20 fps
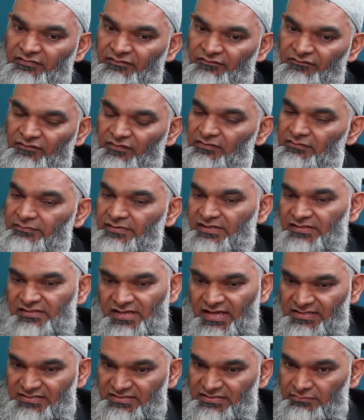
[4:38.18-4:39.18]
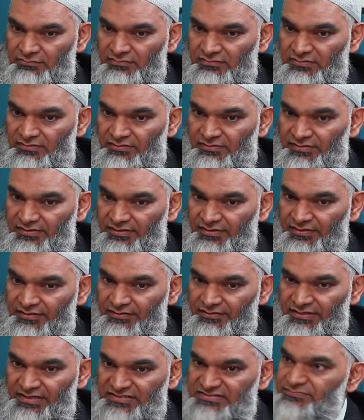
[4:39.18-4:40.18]
following that, there were
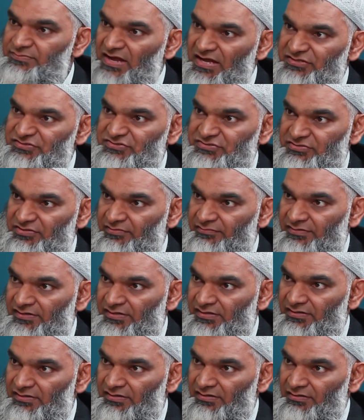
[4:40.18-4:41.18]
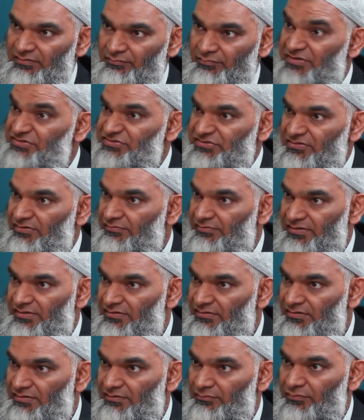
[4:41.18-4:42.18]
expansionary
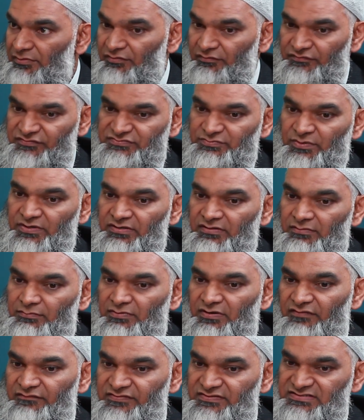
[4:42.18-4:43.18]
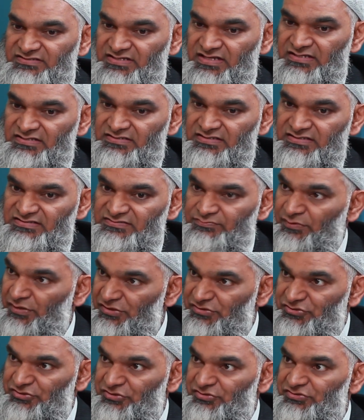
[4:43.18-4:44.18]
missionary moves where the Prophet sent his
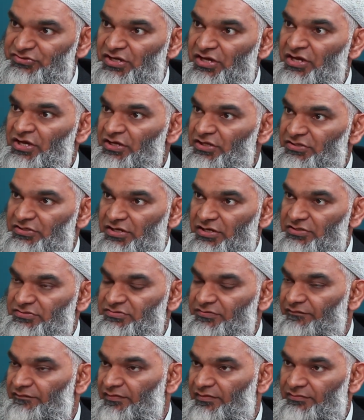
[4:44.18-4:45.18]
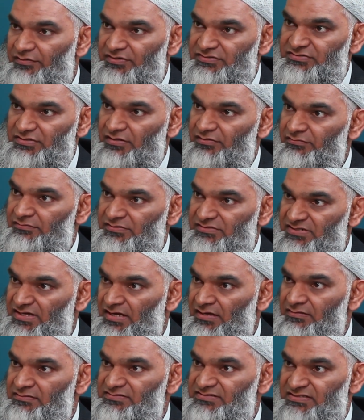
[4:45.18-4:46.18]
preachers to various other
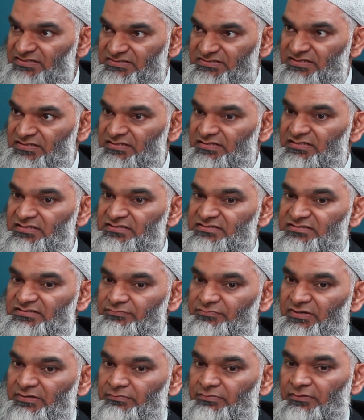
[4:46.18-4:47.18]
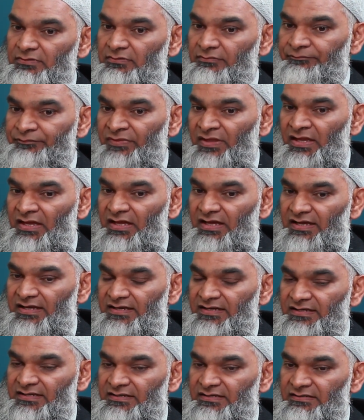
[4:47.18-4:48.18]
towns and cities. People
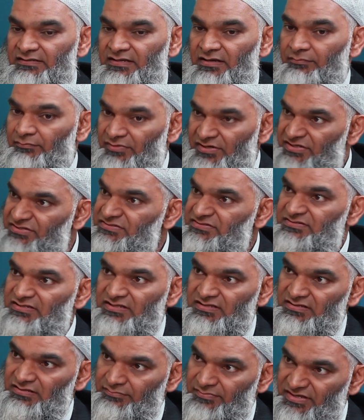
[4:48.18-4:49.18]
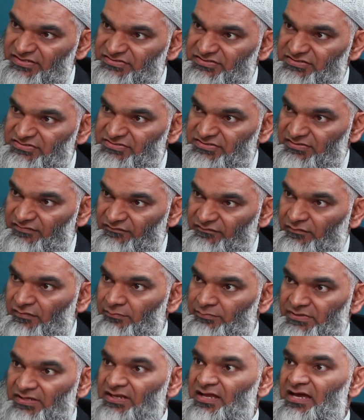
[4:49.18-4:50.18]
embraced the message and
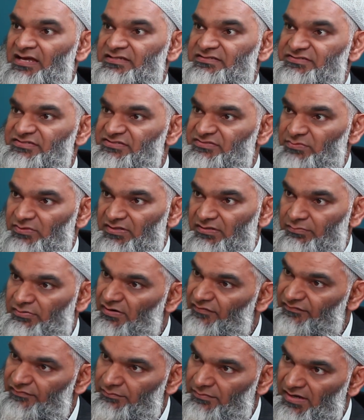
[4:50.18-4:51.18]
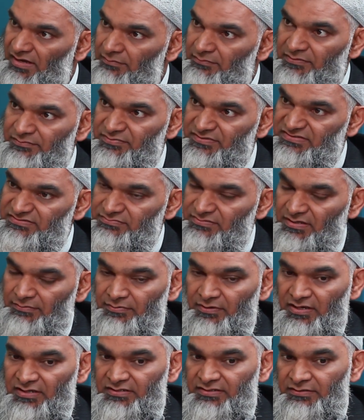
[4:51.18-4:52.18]
formed alliances with the Prophet Muhammad, peace be
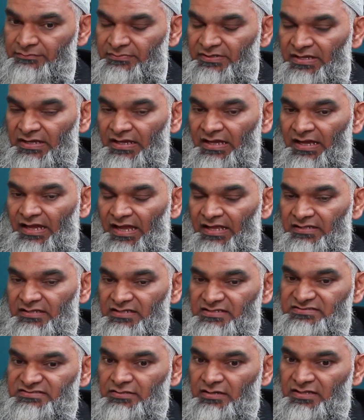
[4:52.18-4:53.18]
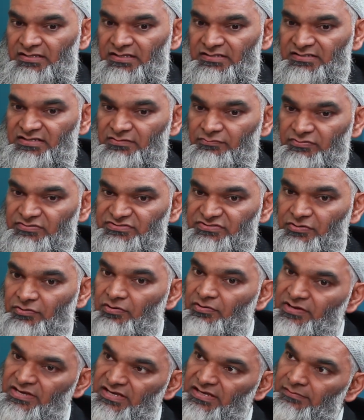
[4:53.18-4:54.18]
upon him. And they saw that he was
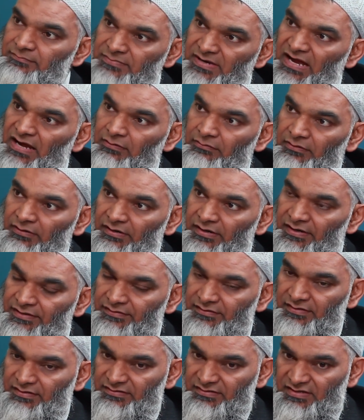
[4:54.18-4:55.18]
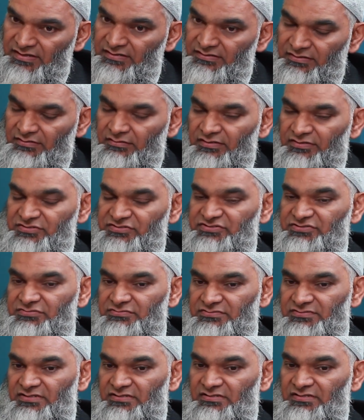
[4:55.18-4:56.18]
growing in power. And they
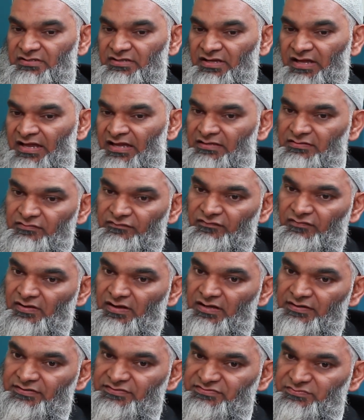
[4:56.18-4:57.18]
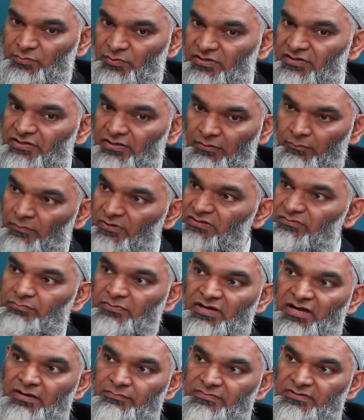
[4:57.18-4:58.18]
understood that the hand of God is working with
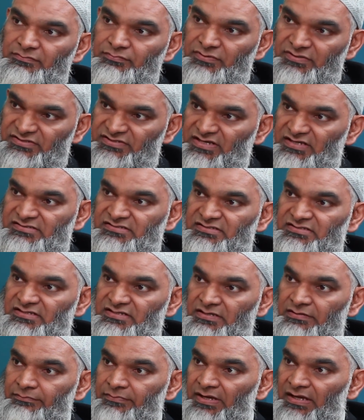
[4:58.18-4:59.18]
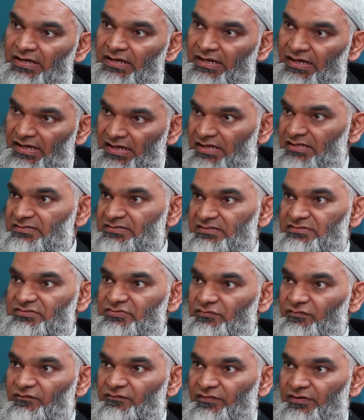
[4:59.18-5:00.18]
Muhammad, protecting him and the
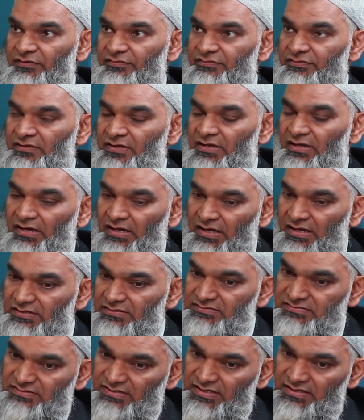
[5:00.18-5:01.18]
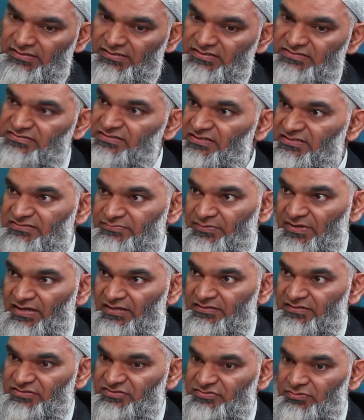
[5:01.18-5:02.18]
new faith. And this
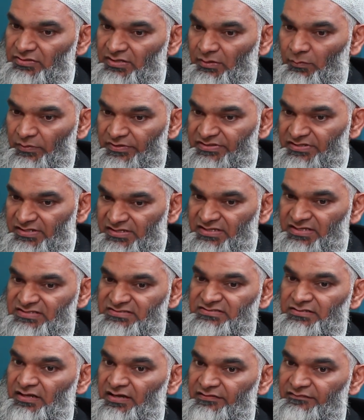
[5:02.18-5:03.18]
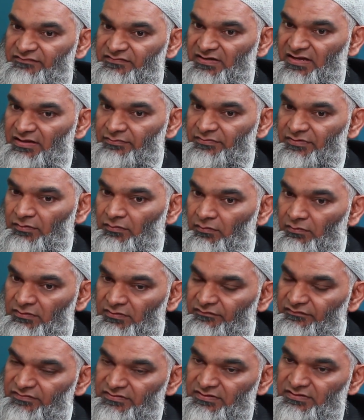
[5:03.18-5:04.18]
expanded so that within his lifetime, the
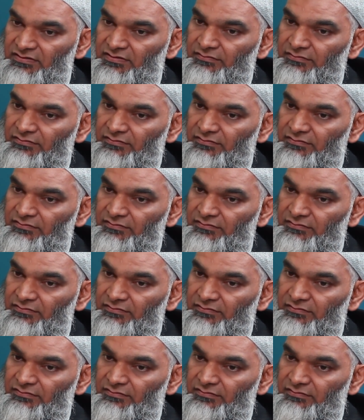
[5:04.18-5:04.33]
whole of the